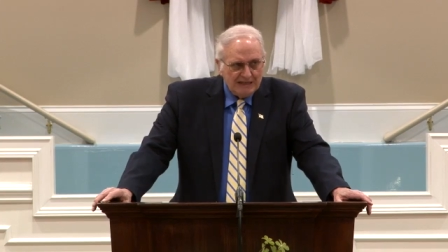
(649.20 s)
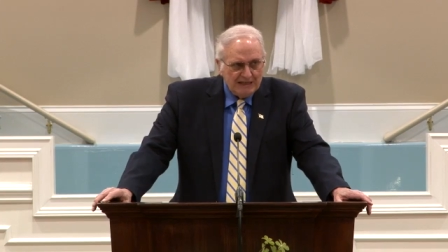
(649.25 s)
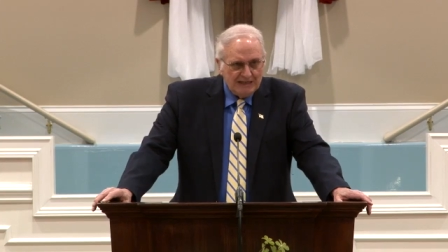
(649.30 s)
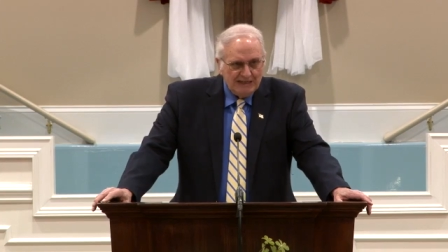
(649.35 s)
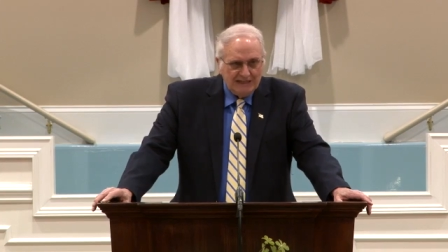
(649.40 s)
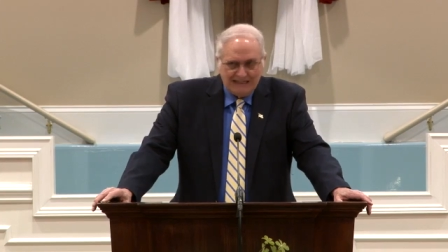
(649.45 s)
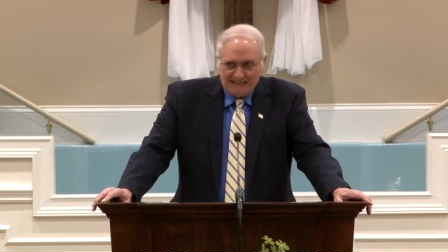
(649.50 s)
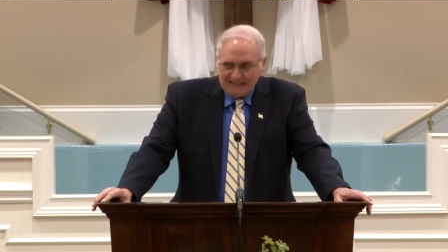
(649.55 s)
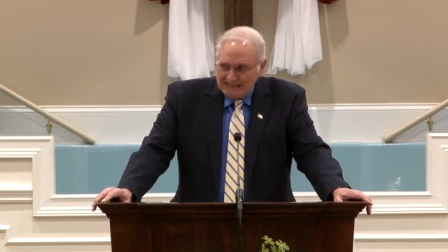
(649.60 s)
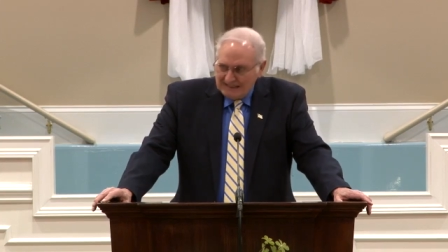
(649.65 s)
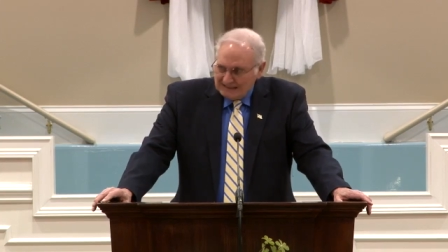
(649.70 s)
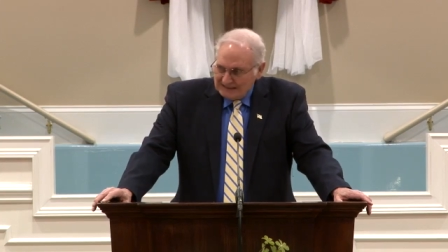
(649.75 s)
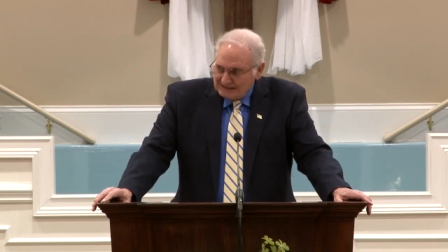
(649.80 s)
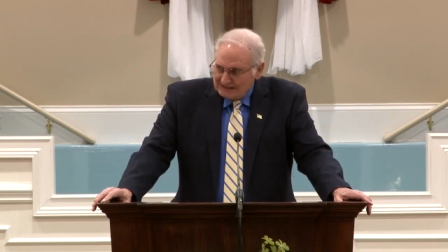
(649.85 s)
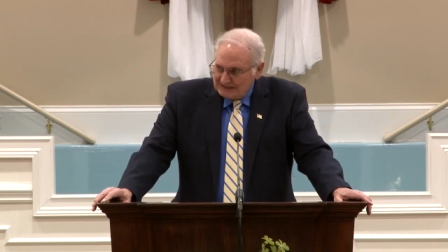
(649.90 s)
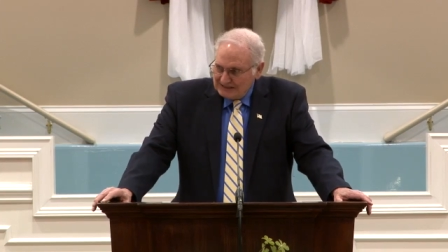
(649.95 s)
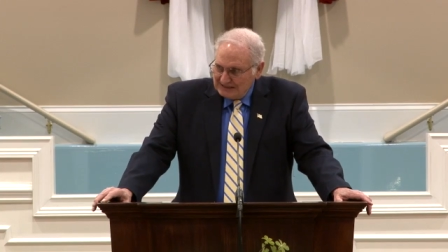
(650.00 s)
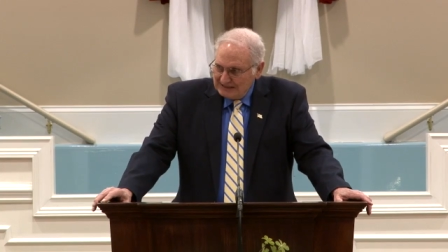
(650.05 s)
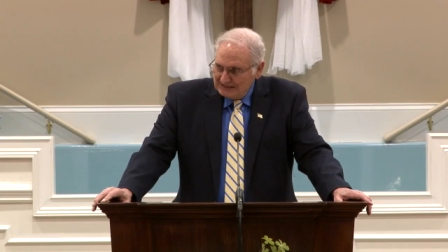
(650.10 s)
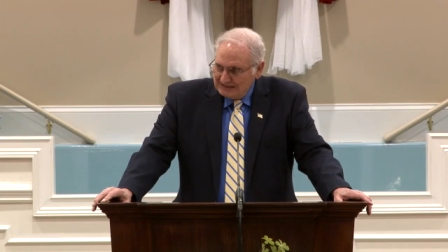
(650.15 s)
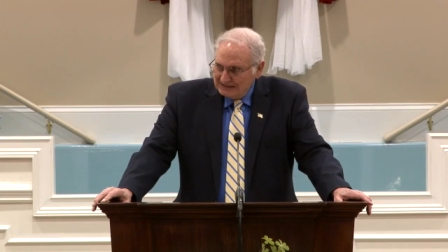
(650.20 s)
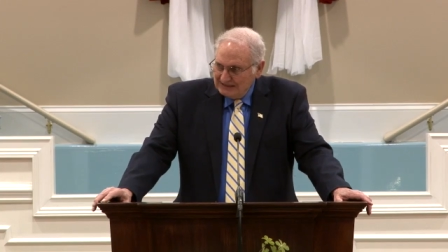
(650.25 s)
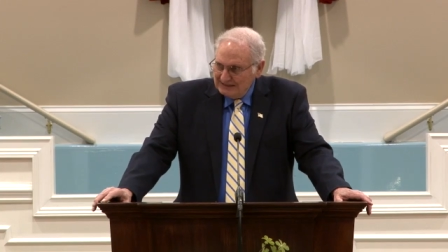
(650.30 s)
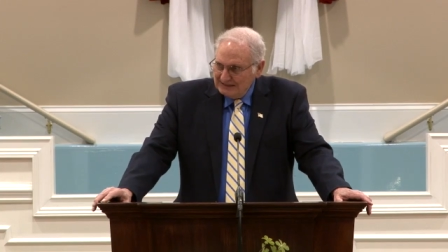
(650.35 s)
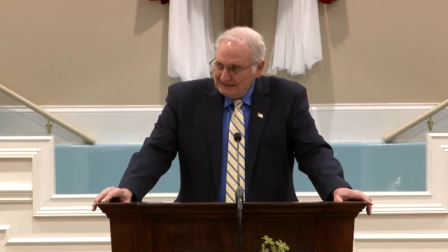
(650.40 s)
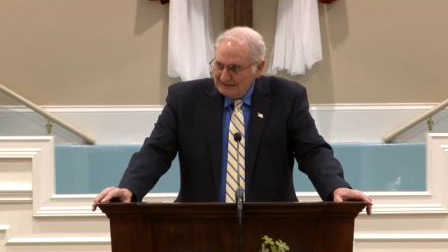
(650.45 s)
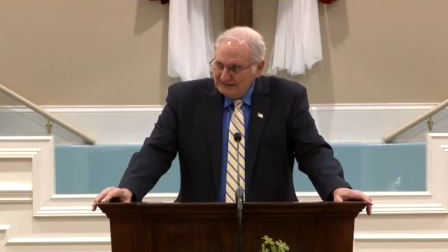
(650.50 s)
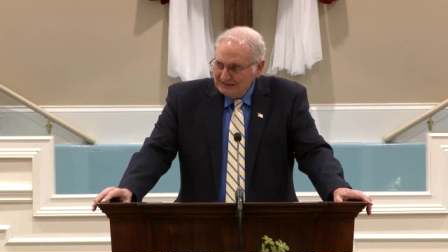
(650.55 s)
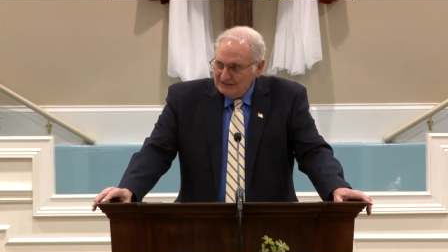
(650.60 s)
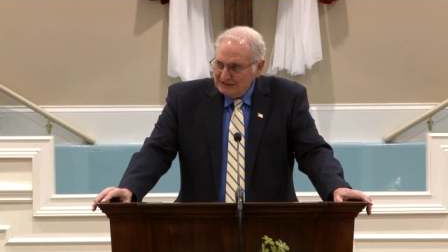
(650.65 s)
in the east,
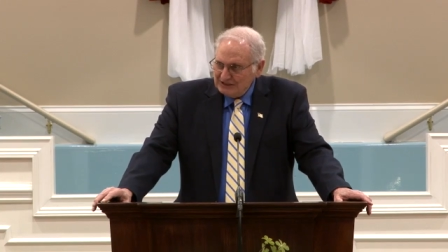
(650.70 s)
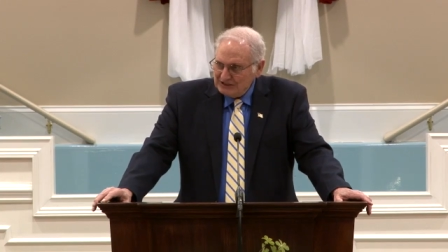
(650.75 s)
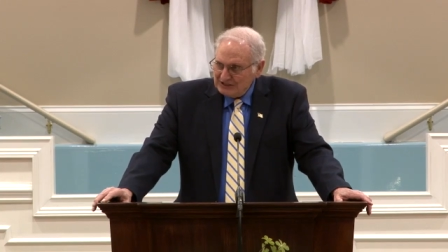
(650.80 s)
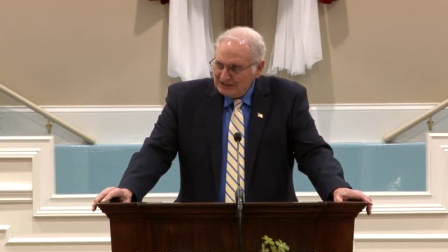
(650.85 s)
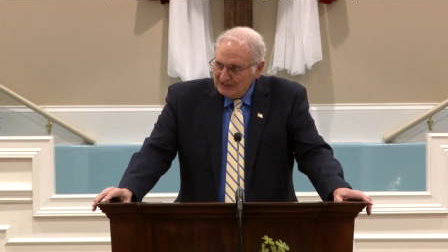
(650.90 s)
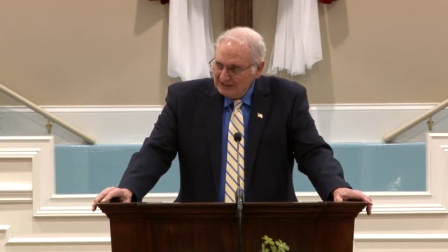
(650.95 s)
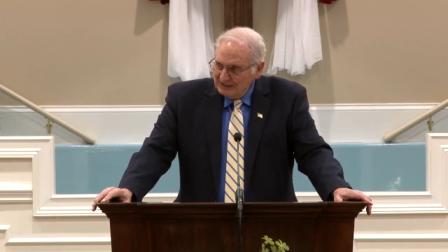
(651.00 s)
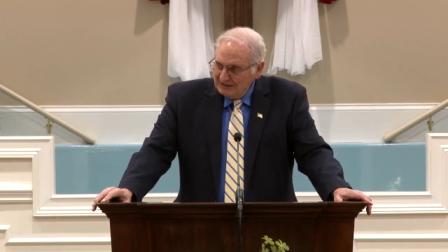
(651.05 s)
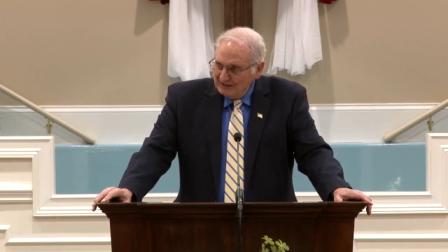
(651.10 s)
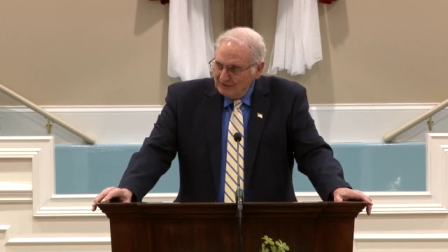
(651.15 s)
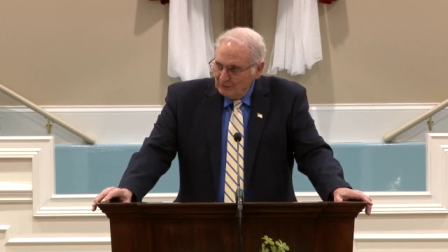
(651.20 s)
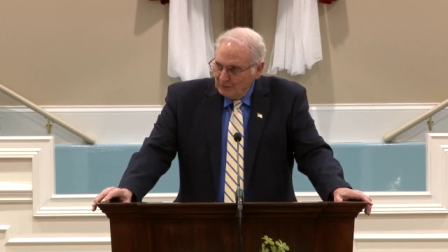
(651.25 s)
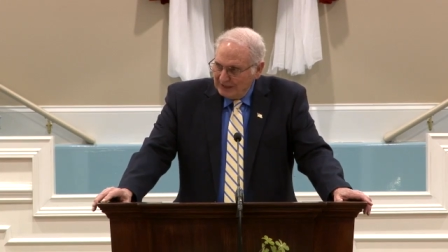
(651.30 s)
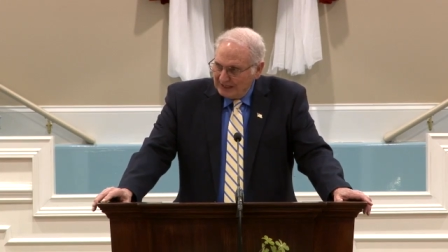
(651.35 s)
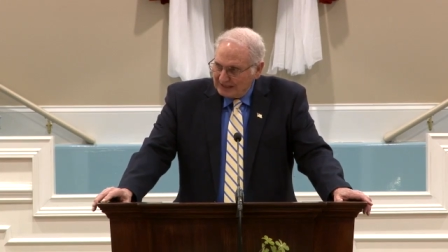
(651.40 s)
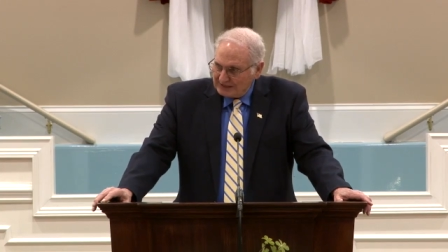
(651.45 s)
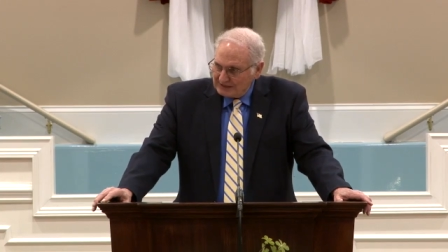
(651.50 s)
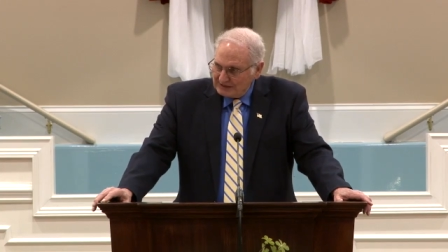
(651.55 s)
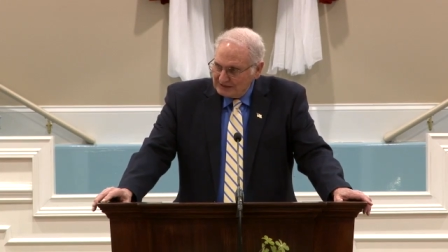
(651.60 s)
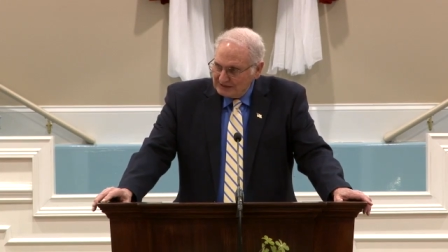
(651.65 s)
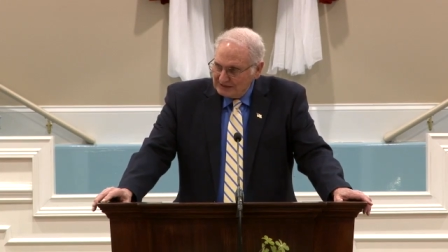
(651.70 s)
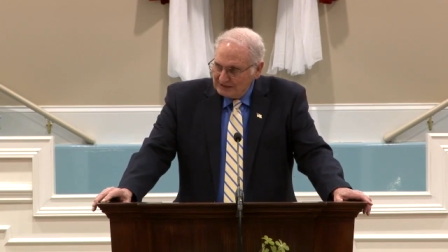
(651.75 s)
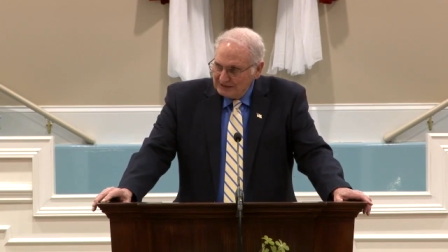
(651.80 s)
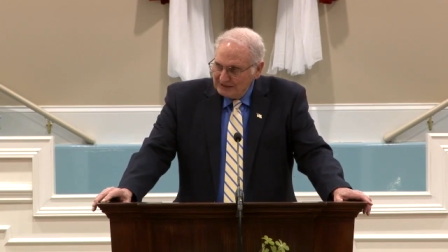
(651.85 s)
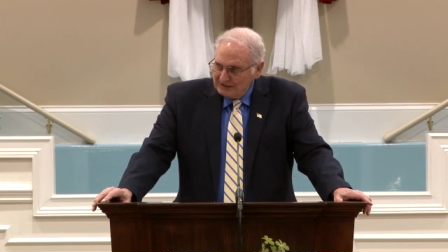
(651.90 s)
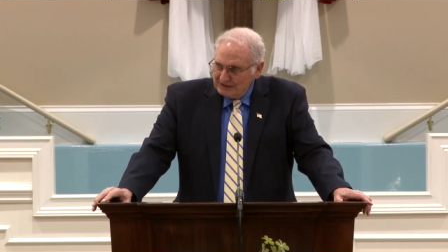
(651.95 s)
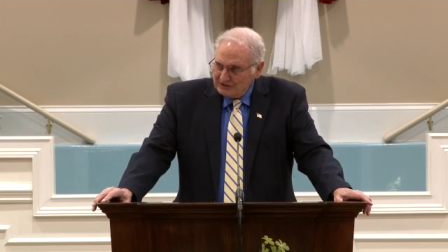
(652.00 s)
and you see it in the west,